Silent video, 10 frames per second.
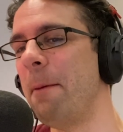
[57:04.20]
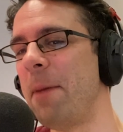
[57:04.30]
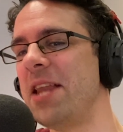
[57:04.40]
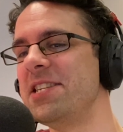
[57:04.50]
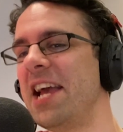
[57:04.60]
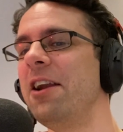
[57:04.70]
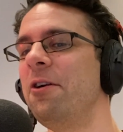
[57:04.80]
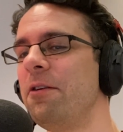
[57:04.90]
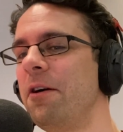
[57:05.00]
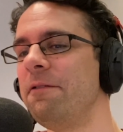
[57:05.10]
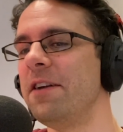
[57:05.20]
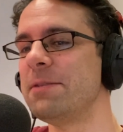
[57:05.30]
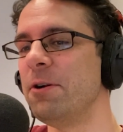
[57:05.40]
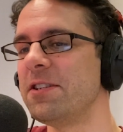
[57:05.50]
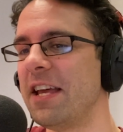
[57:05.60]
Ben Taylor on
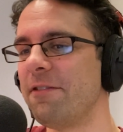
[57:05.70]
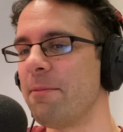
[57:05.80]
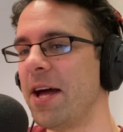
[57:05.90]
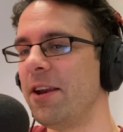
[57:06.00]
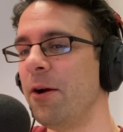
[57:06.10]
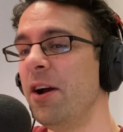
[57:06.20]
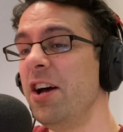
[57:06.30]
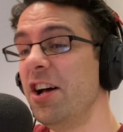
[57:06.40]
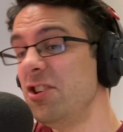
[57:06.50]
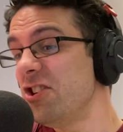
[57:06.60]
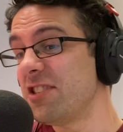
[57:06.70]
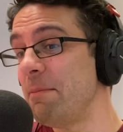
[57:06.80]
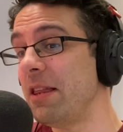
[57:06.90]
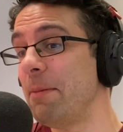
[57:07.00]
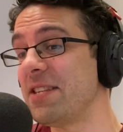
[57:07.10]
Facebook said of Commando, just
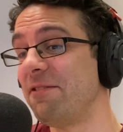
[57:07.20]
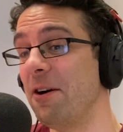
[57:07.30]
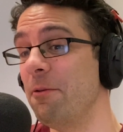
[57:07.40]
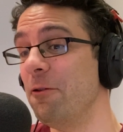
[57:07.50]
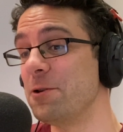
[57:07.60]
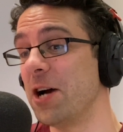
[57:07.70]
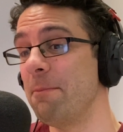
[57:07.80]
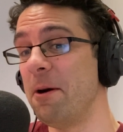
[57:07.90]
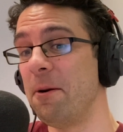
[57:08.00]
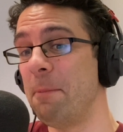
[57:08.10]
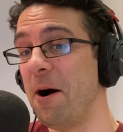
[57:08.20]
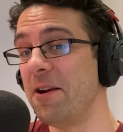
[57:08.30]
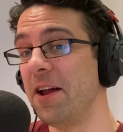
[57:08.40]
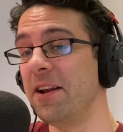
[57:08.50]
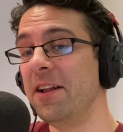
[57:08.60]
simply the best film of all time, bar
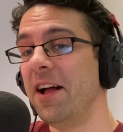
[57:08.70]
none.